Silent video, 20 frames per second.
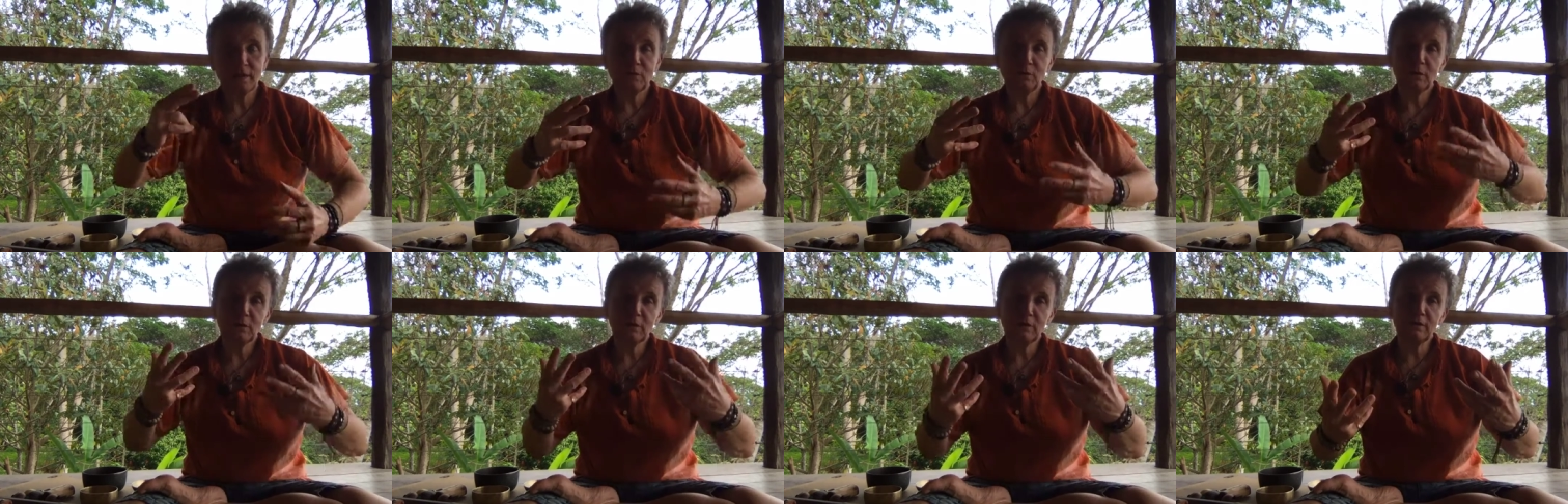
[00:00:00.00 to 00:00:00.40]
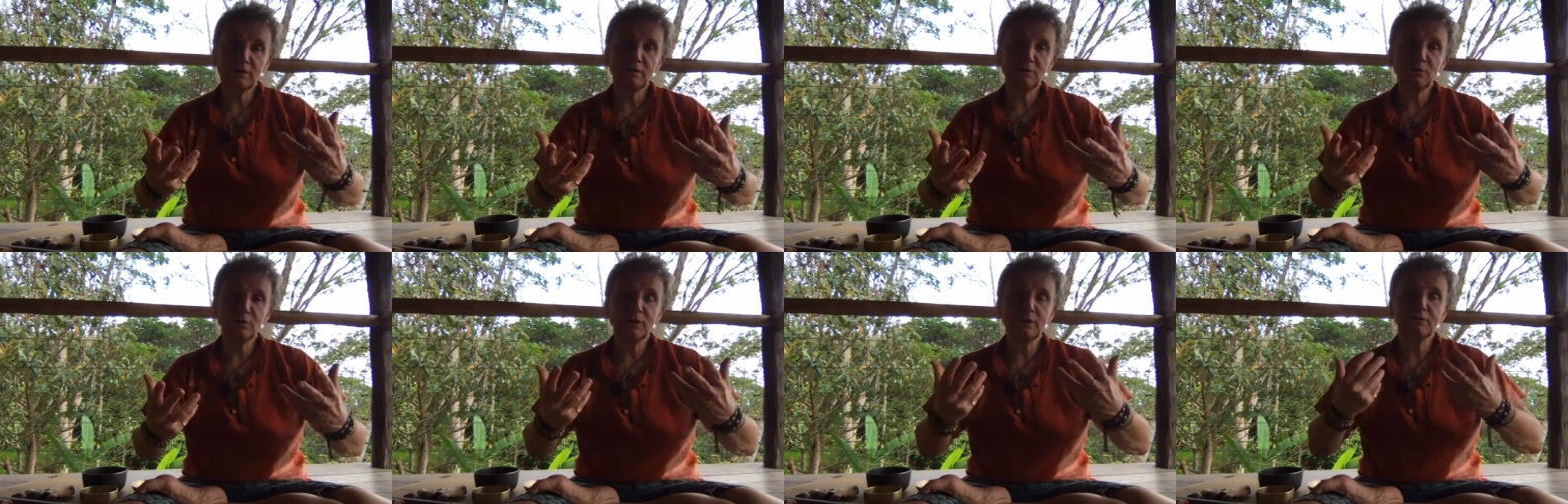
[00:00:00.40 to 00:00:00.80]
We're going to
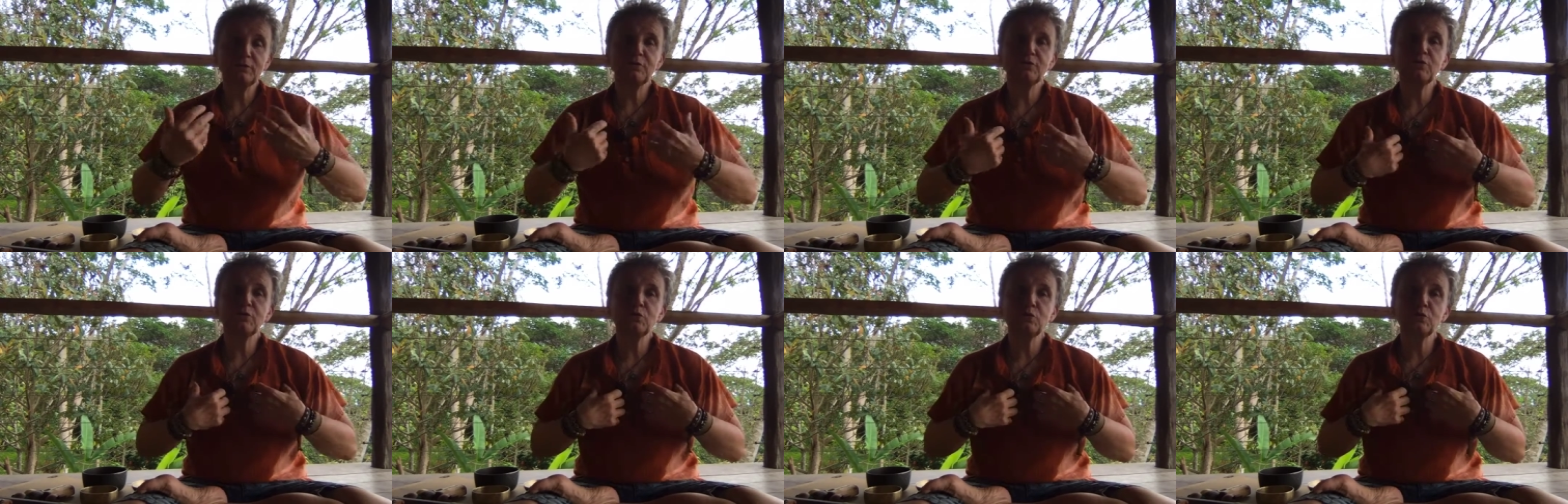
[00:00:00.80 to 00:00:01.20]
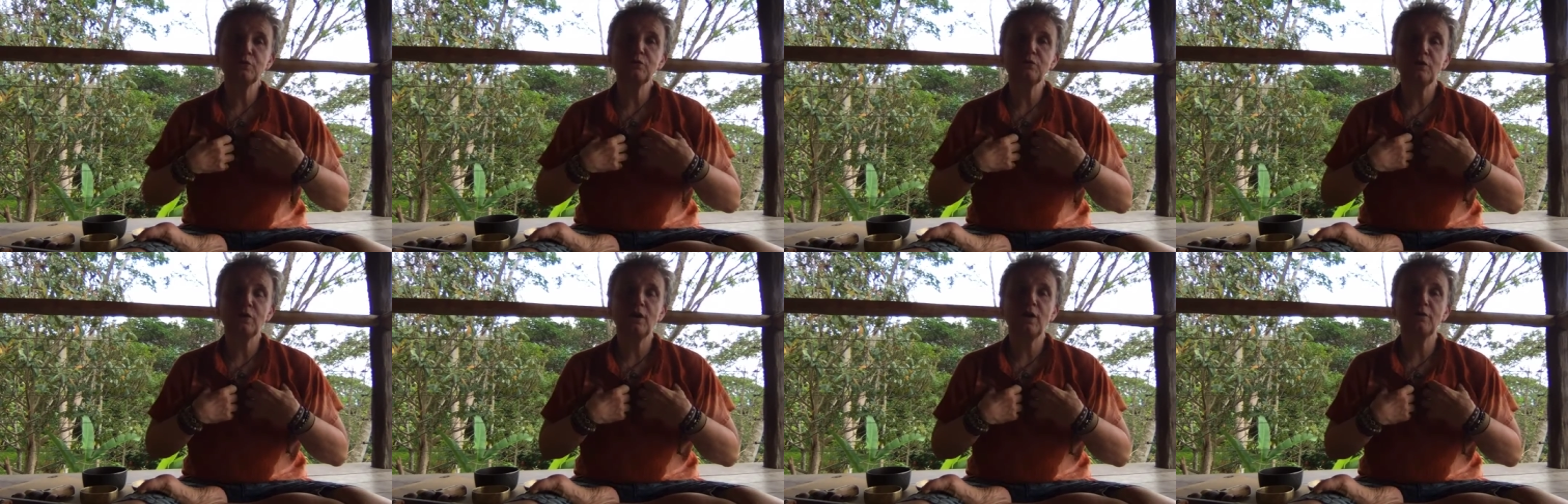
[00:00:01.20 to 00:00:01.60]
look at food
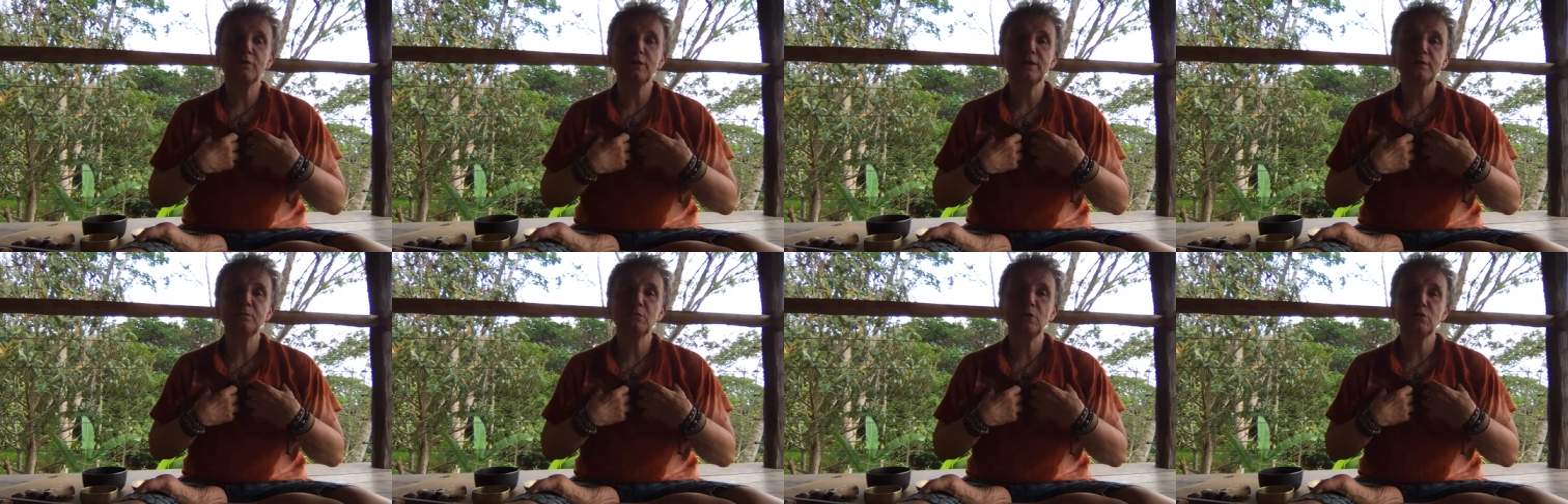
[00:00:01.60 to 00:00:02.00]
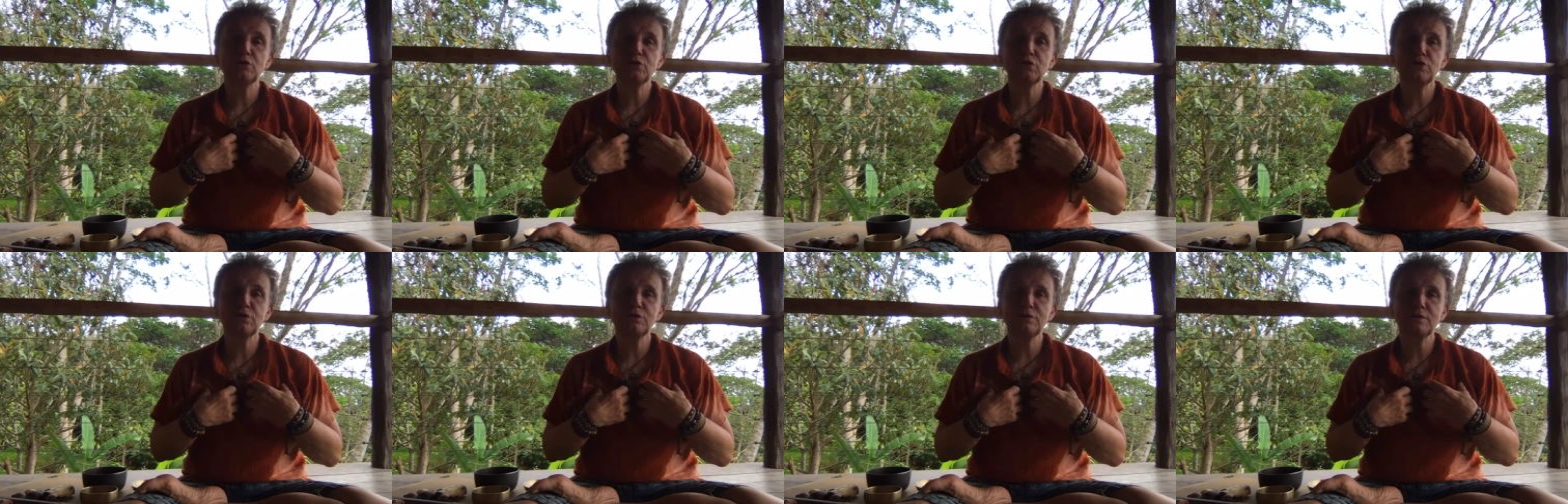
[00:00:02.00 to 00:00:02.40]
for our
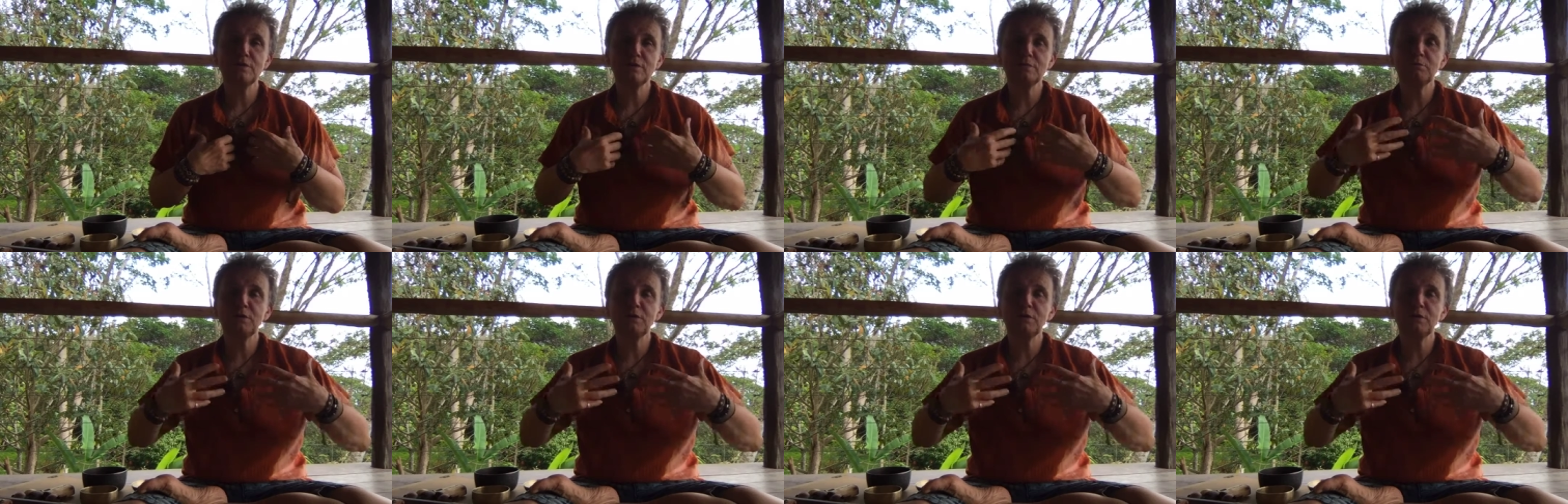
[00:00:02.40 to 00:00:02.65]
emotions,